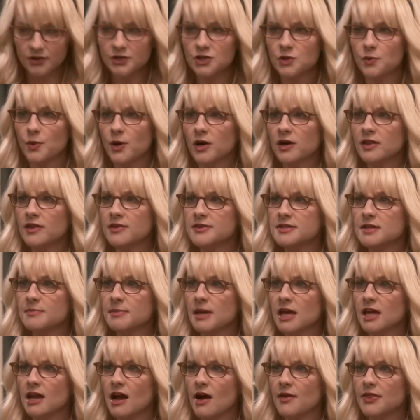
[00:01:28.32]
Aren't you worried there's
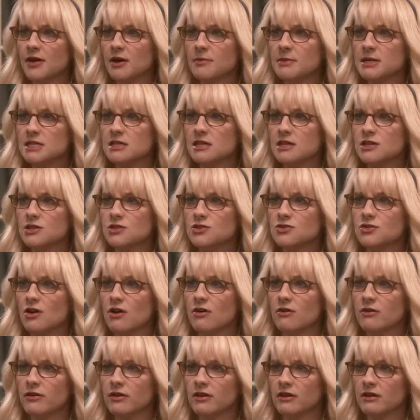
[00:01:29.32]
some kid out there missing his
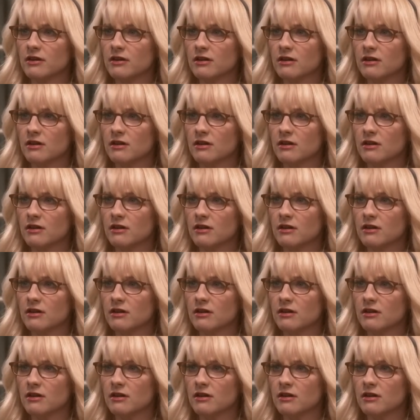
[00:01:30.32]
drone? Uh,